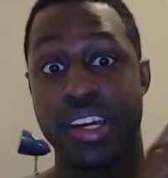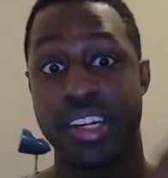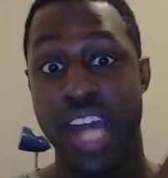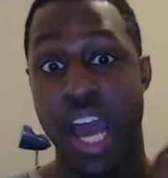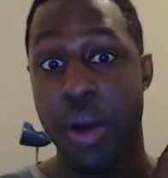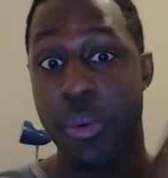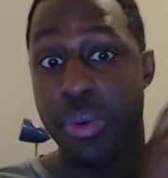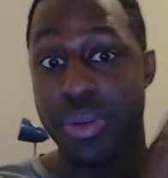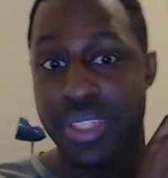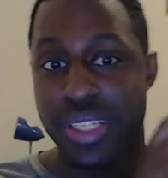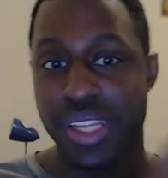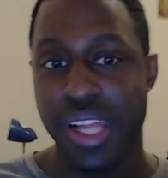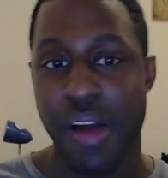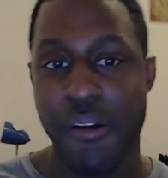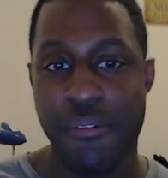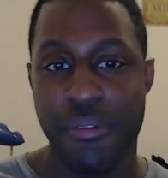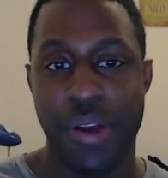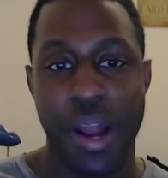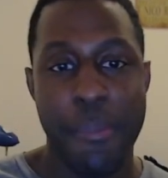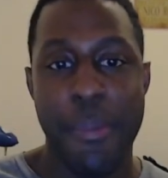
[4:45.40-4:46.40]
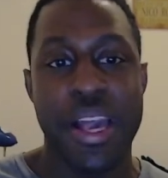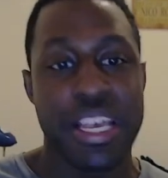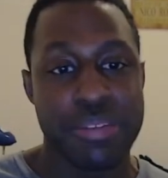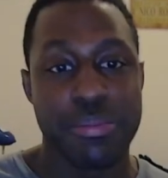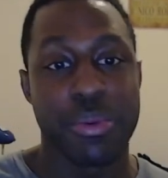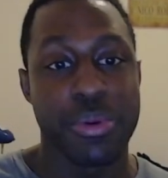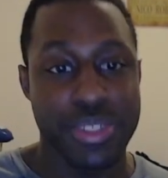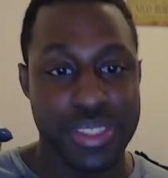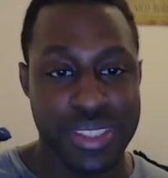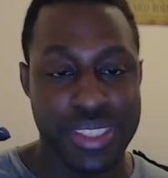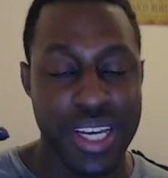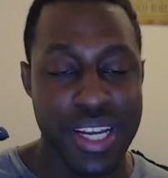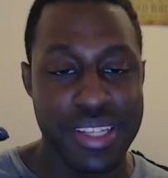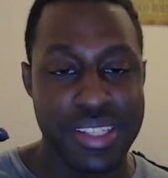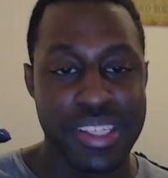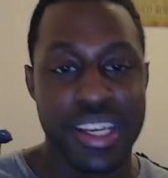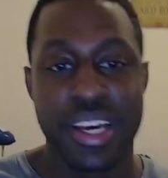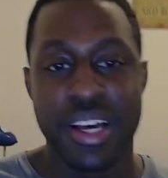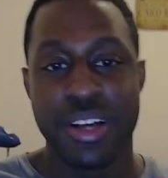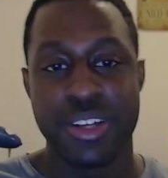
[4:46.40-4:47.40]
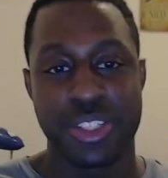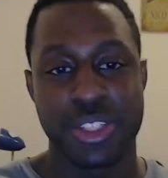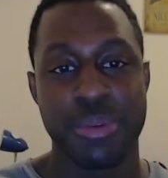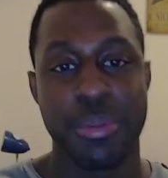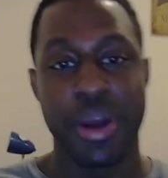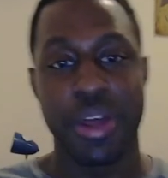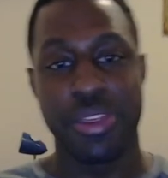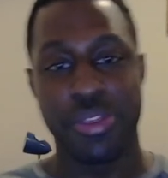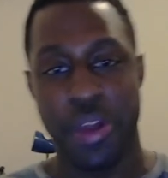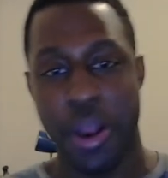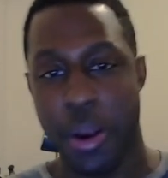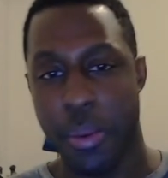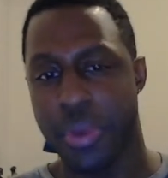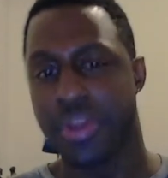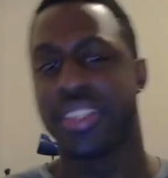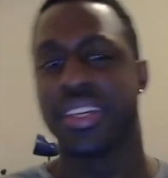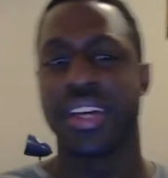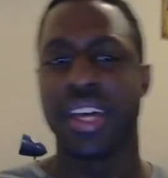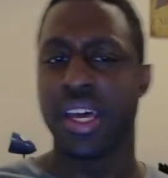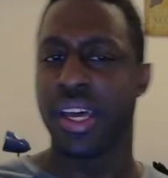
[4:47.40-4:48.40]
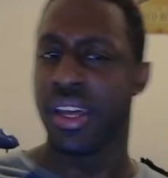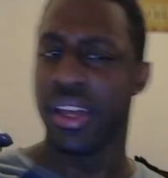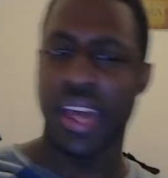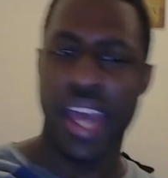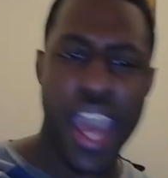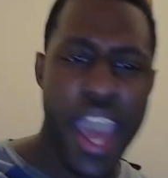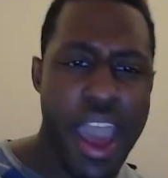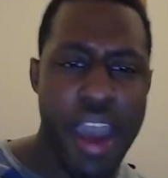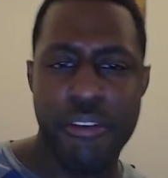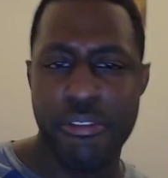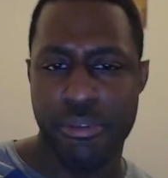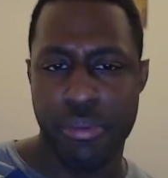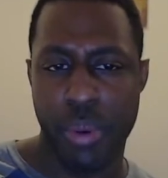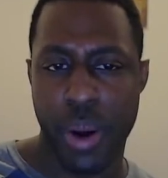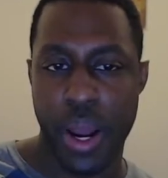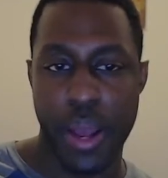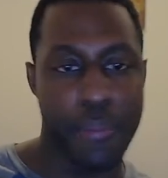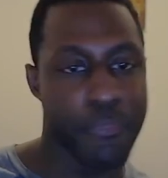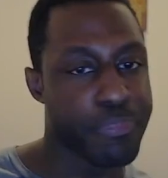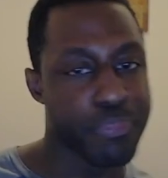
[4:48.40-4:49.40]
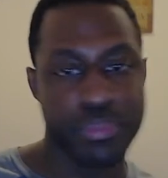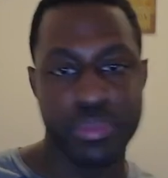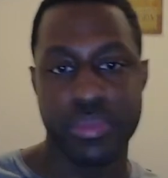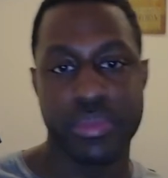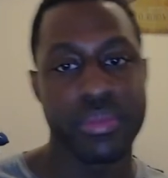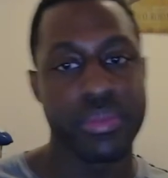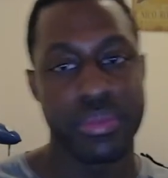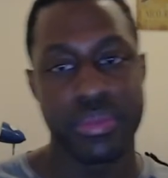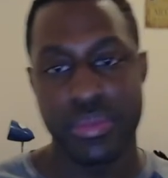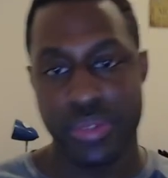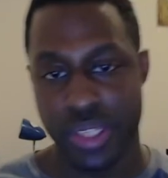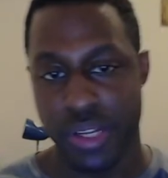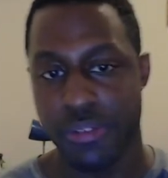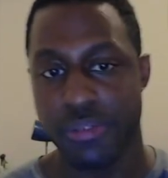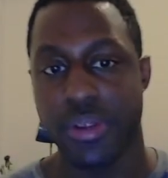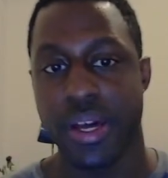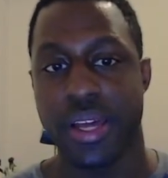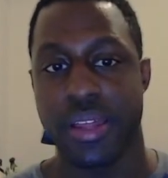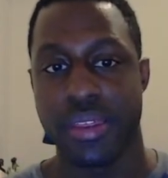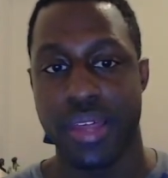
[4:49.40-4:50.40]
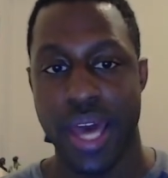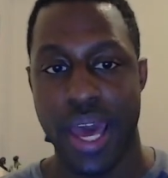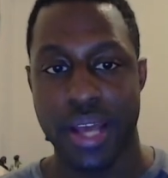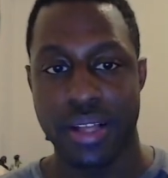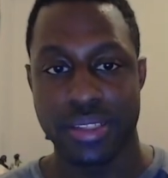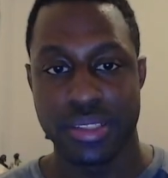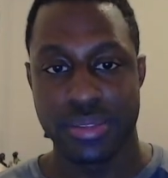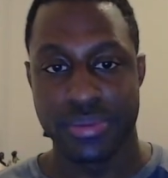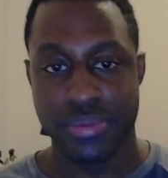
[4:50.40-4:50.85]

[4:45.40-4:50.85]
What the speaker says: that was clever. That makes more sense. So my theory was half right. Stuff like that.